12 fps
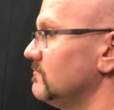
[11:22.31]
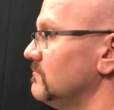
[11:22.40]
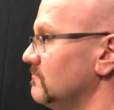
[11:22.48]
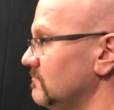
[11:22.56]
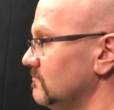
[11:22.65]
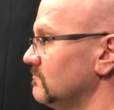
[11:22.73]

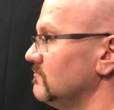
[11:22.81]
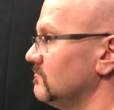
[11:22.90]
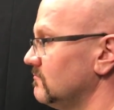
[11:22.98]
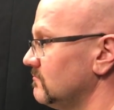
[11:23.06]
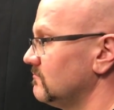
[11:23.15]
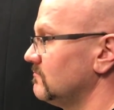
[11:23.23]
Okay.
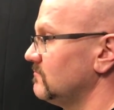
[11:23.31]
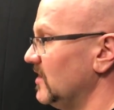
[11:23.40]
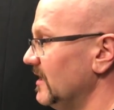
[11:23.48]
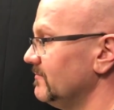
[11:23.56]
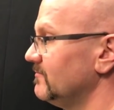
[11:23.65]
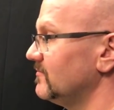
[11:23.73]

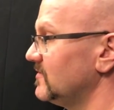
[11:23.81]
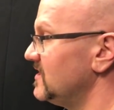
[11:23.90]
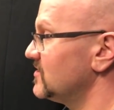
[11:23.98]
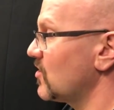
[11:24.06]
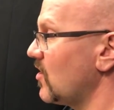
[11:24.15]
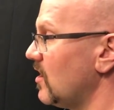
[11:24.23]
Yep.
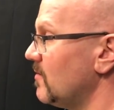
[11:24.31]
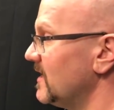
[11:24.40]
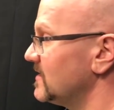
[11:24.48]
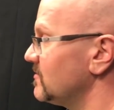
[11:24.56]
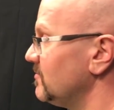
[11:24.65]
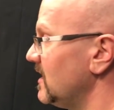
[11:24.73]
These and are all
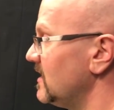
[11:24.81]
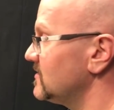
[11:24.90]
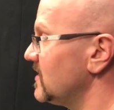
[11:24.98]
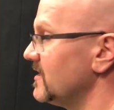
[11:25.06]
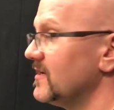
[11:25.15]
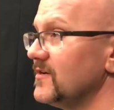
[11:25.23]
my
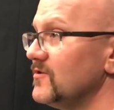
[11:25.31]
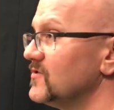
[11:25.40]
supplies. I didn't